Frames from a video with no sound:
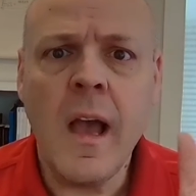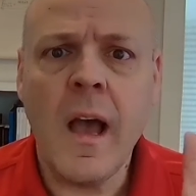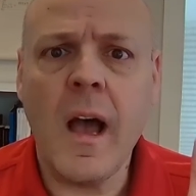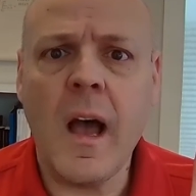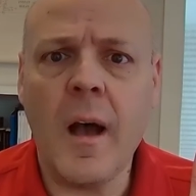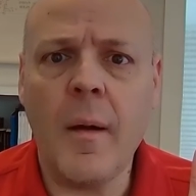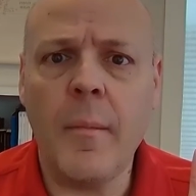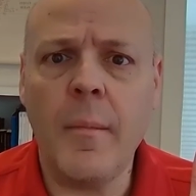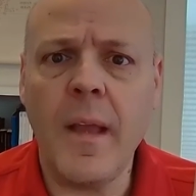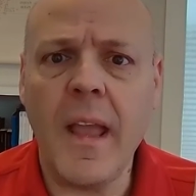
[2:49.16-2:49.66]

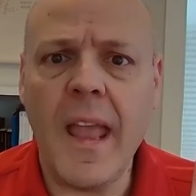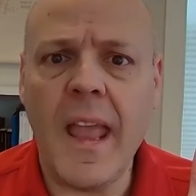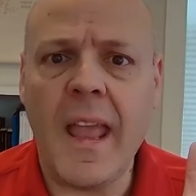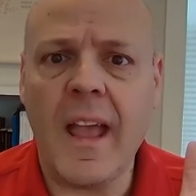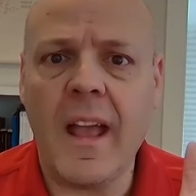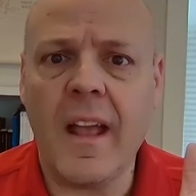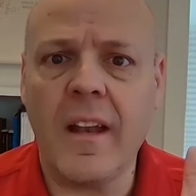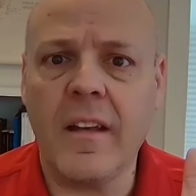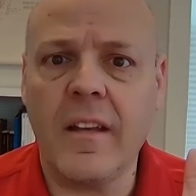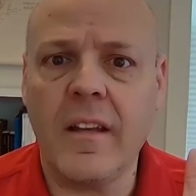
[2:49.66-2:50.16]

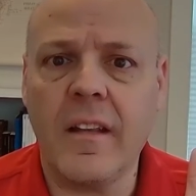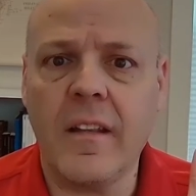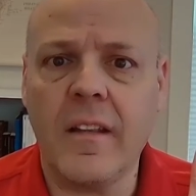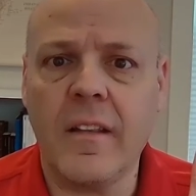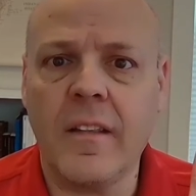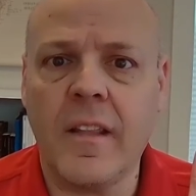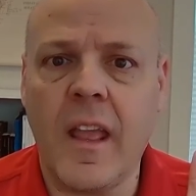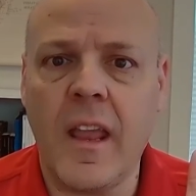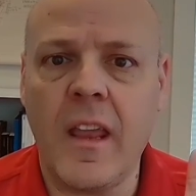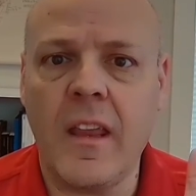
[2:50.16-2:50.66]
And
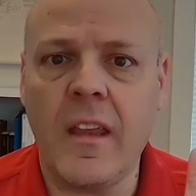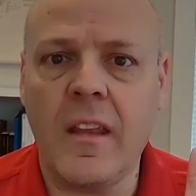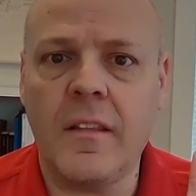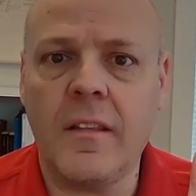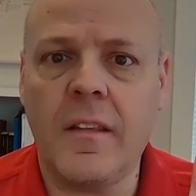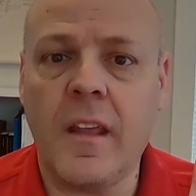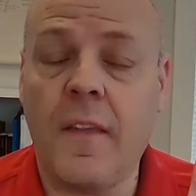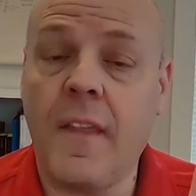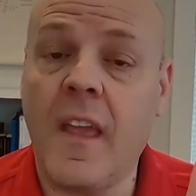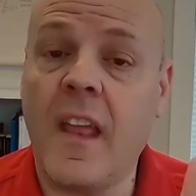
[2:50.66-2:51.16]
they
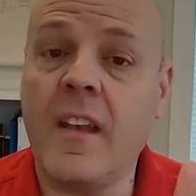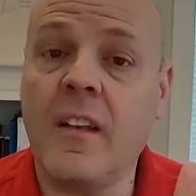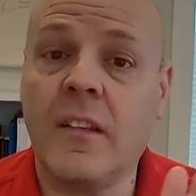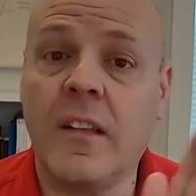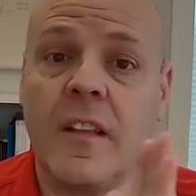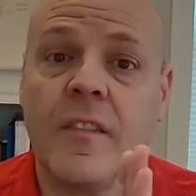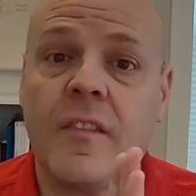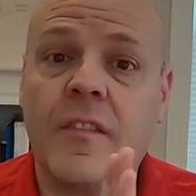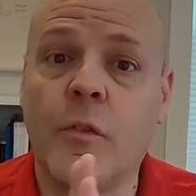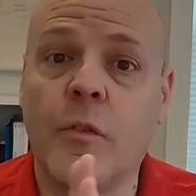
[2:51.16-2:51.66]
then
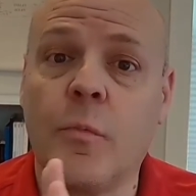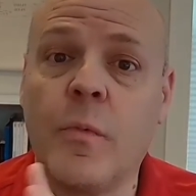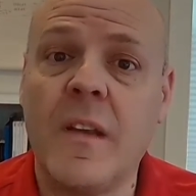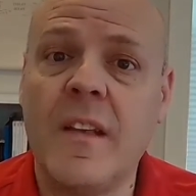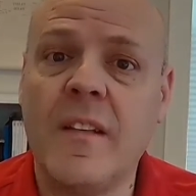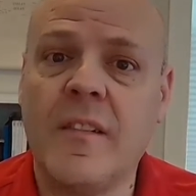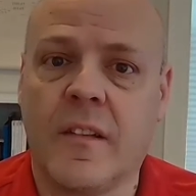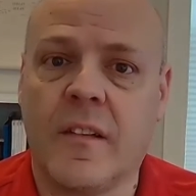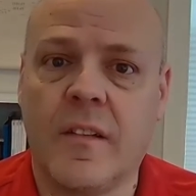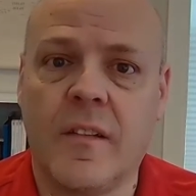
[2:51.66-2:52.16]
list the
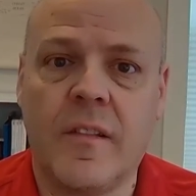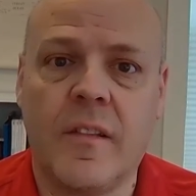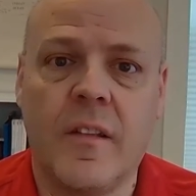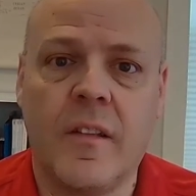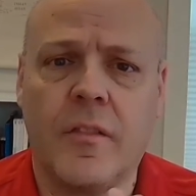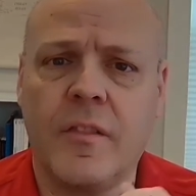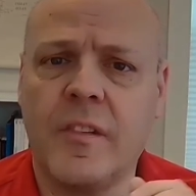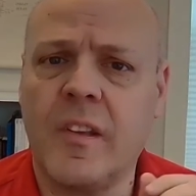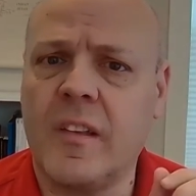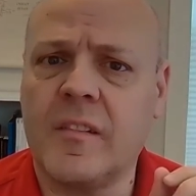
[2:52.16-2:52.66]
reasons.
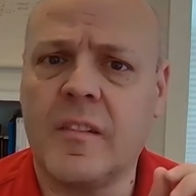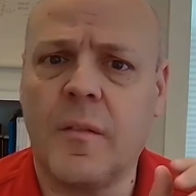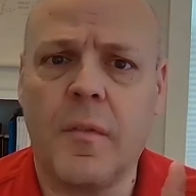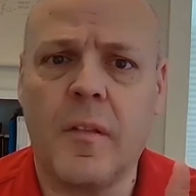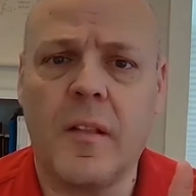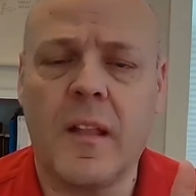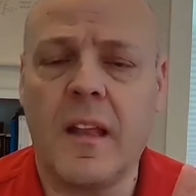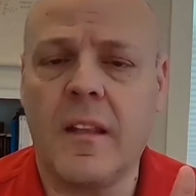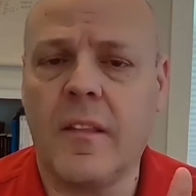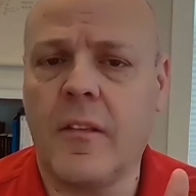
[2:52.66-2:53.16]
They'll say something
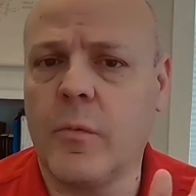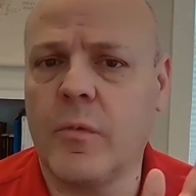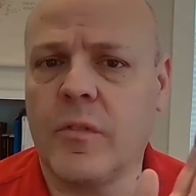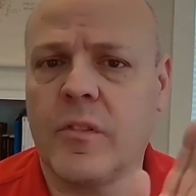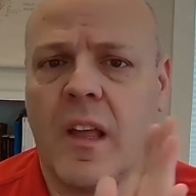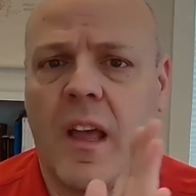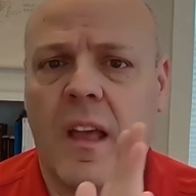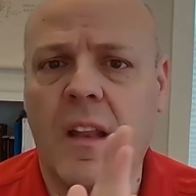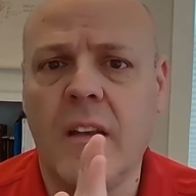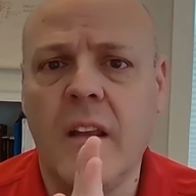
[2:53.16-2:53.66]
like there was
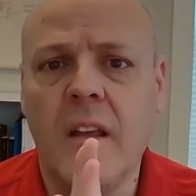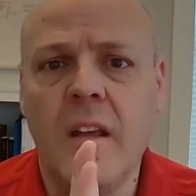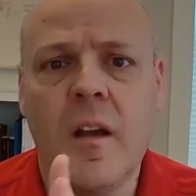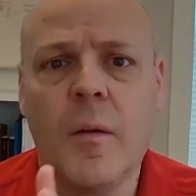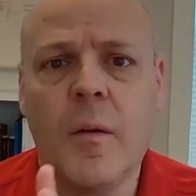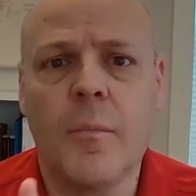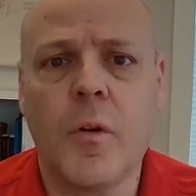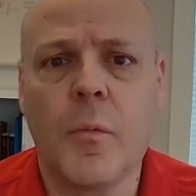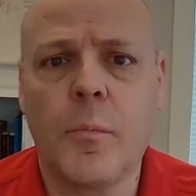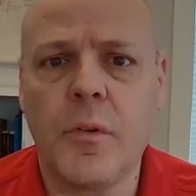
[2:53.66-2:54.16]
not
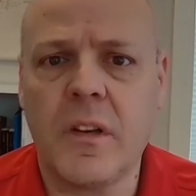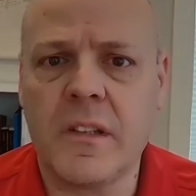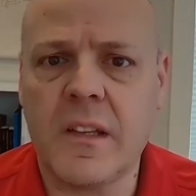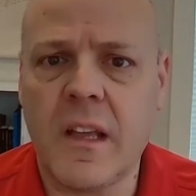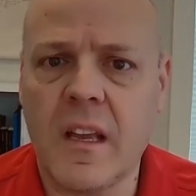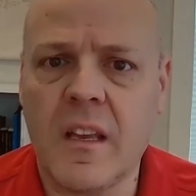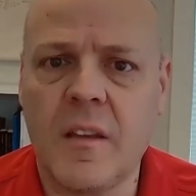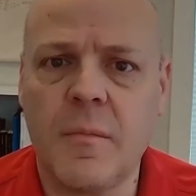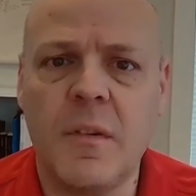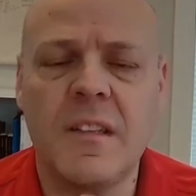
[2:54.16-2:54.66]
appropriate
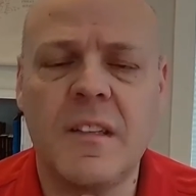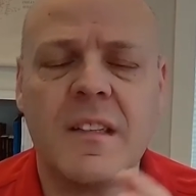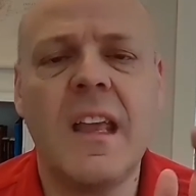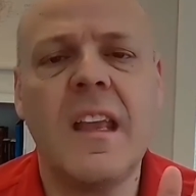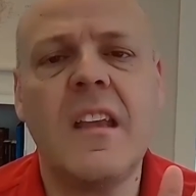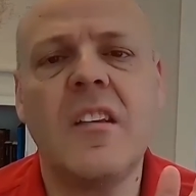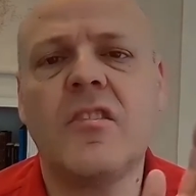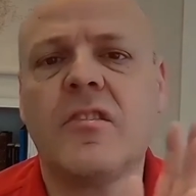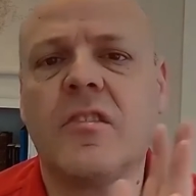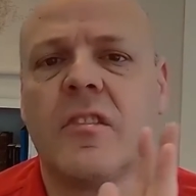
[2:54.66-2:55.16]

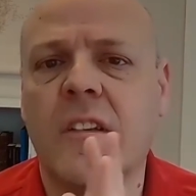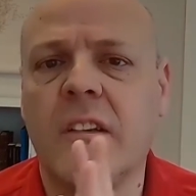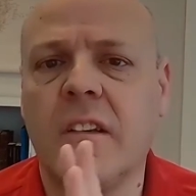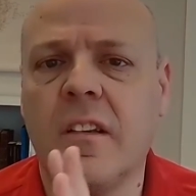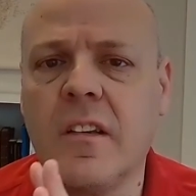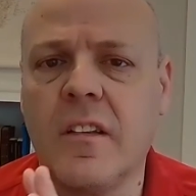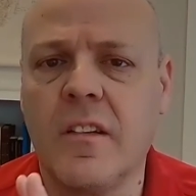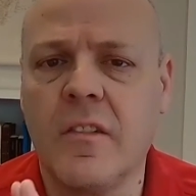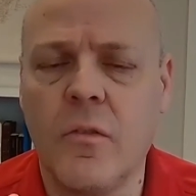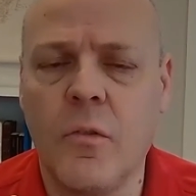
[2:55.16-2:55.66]

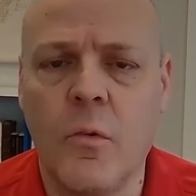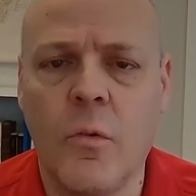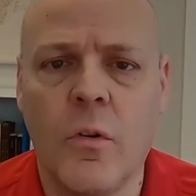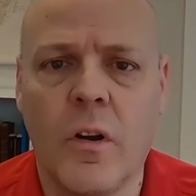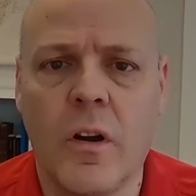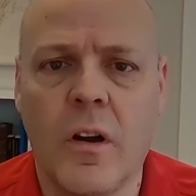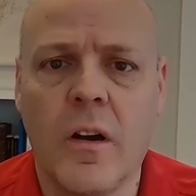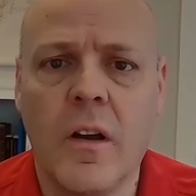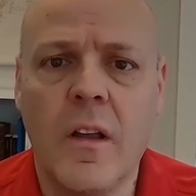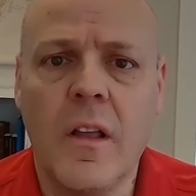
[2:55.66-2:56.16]
documentation,
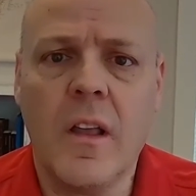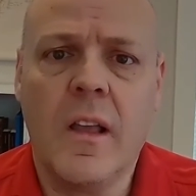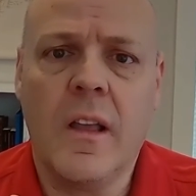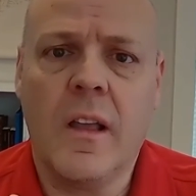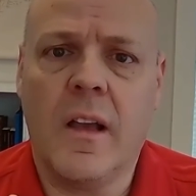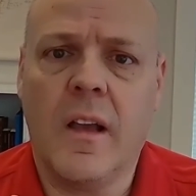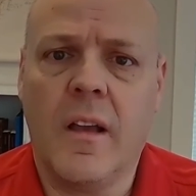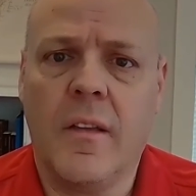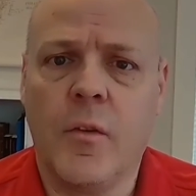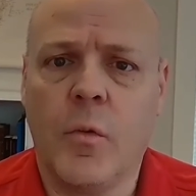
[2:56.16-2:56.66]
or
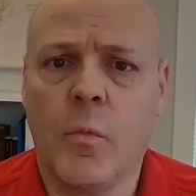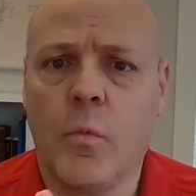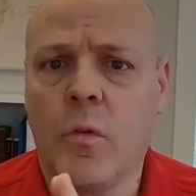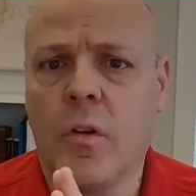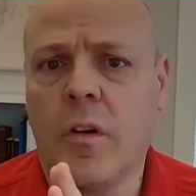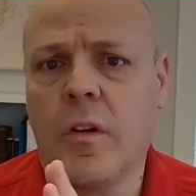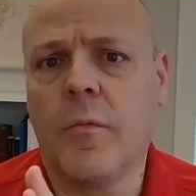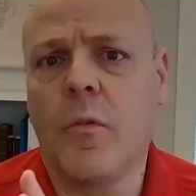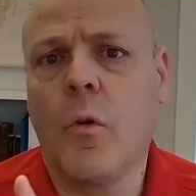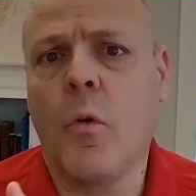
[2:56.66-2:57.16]
there
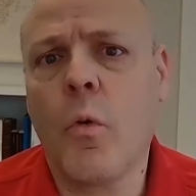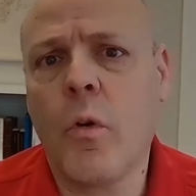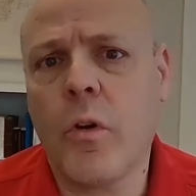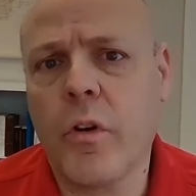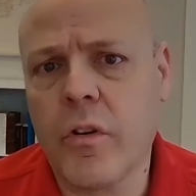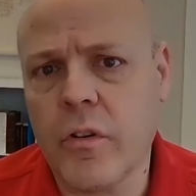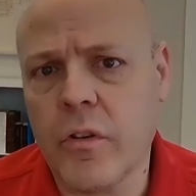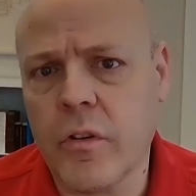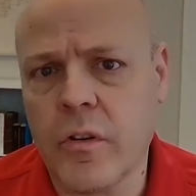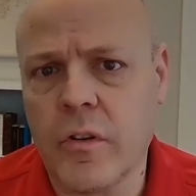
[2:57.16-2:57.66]
weren't
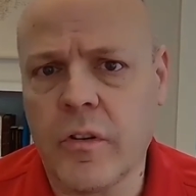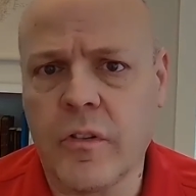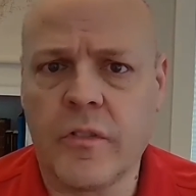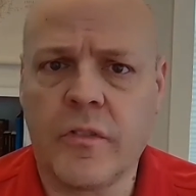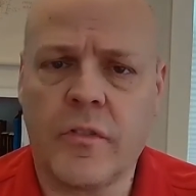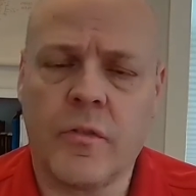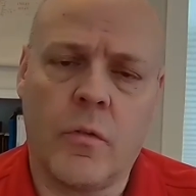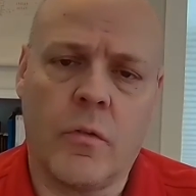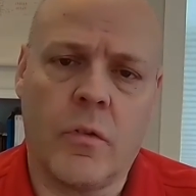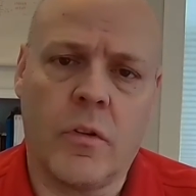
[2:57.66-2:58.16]

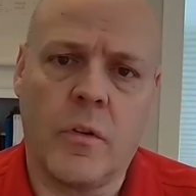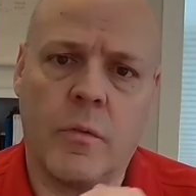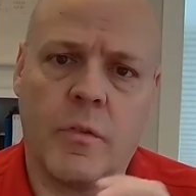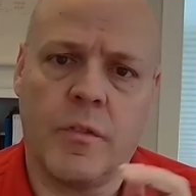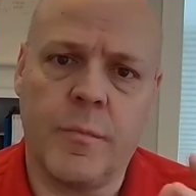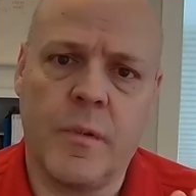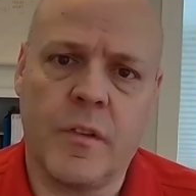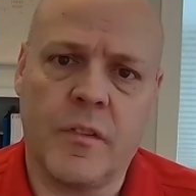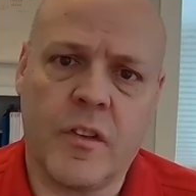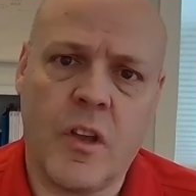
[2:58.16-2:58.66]
orders, or it was
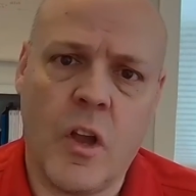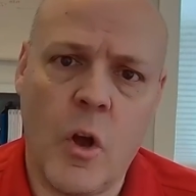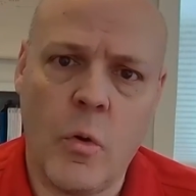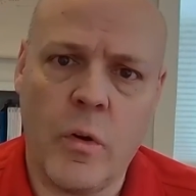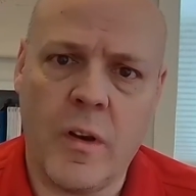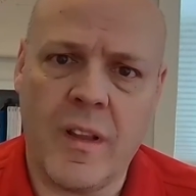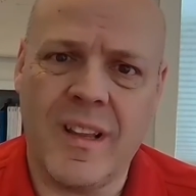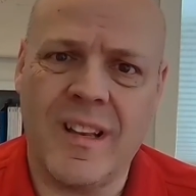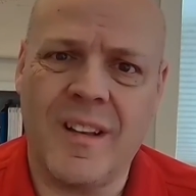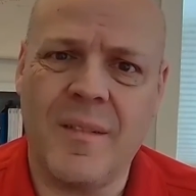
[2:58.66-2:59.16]

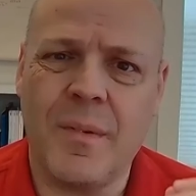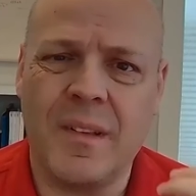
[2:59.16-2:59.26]
miscoded.